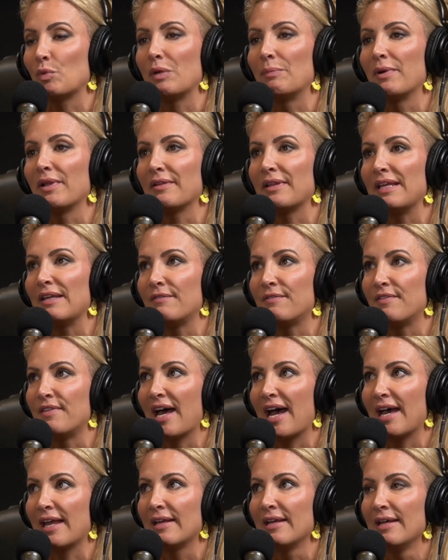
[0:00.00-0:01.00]
We believe
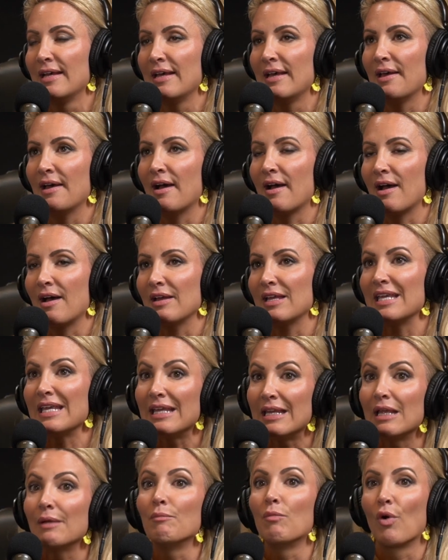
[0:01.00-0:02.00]
that
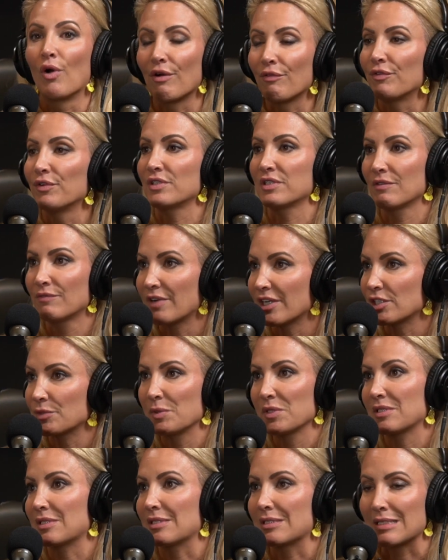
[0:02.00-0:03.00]
eating more fruits and
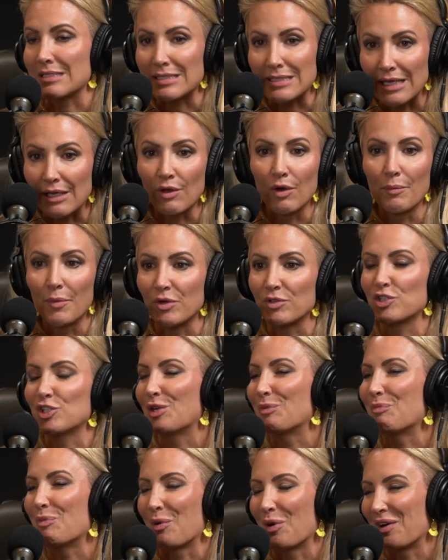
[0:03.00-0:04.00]
vegetables is the single most
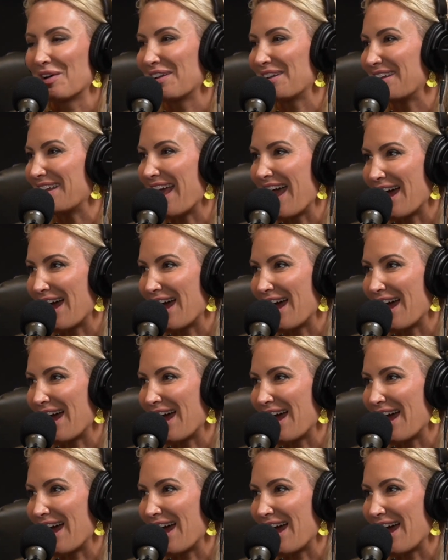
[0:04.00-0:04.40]
important